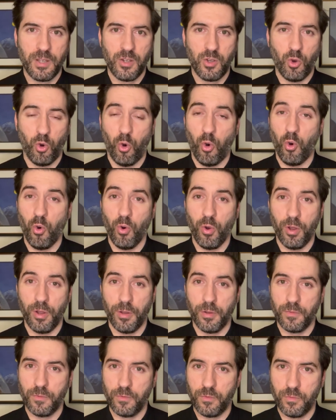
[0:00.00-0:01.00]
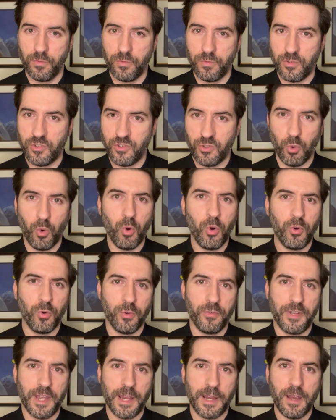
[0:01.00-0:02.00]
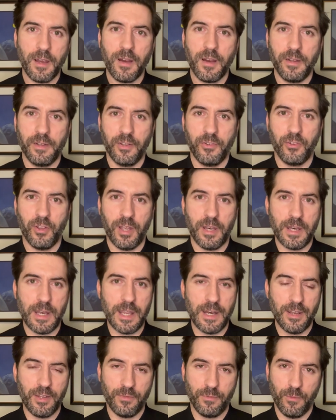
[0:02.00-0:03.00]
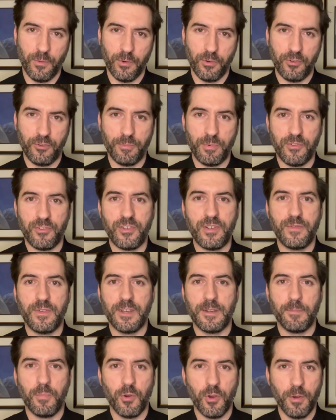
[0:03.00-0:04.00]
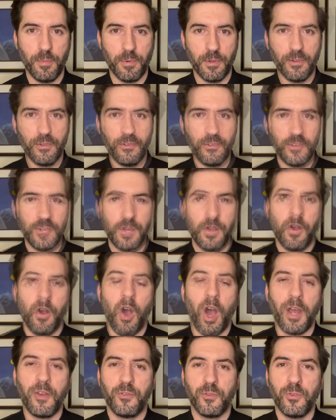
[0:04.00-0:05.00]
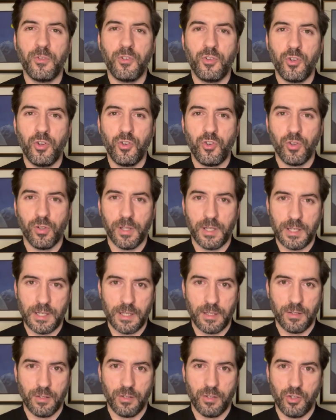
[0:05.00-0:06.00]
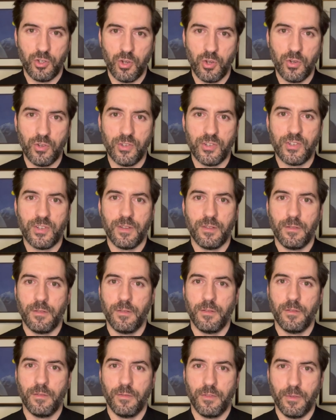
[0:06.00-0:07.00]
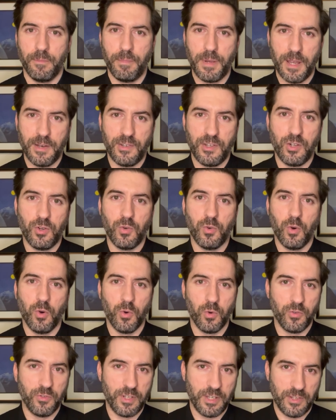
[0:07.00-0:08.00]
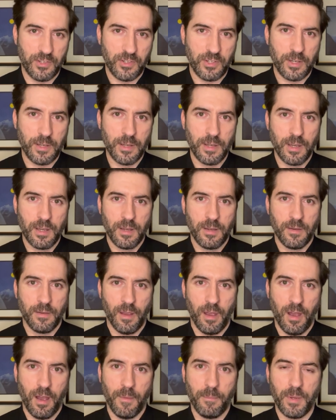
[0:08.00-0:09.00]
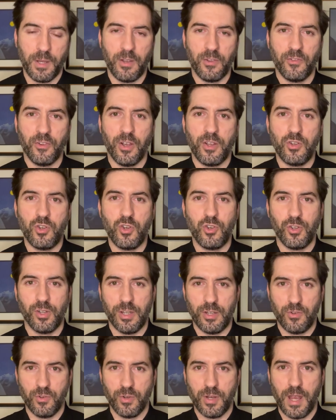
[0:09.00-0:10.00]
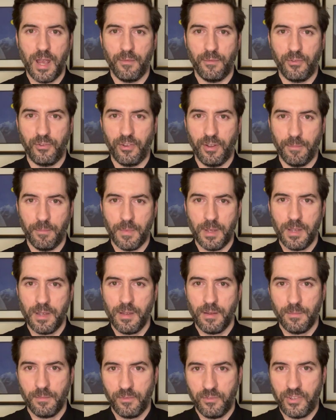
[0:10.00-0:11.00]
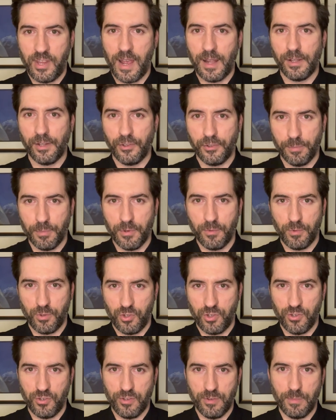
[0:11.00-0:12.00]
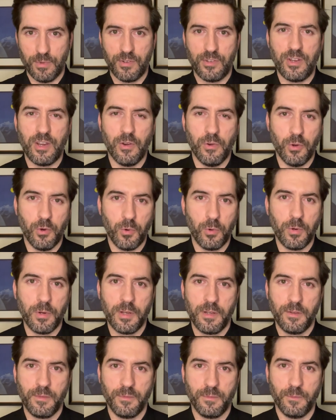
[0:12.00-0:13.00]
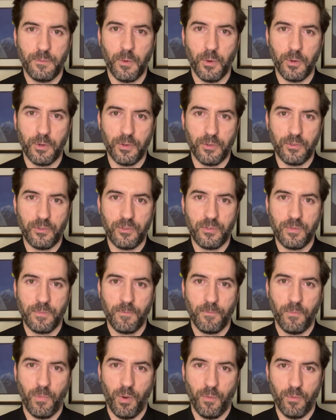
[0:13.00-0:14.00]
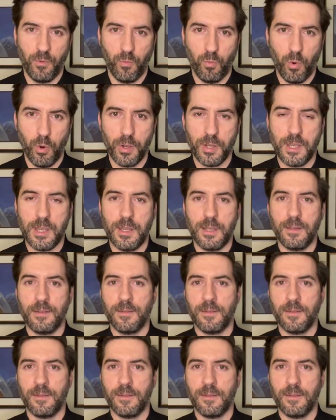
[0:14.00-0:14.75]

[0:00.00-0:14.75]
or a sword or dagger unless I need it for a specific purpose. I do usually use the pentacle or disc uh, because I usually do have some talisman, which is the material focus of the working,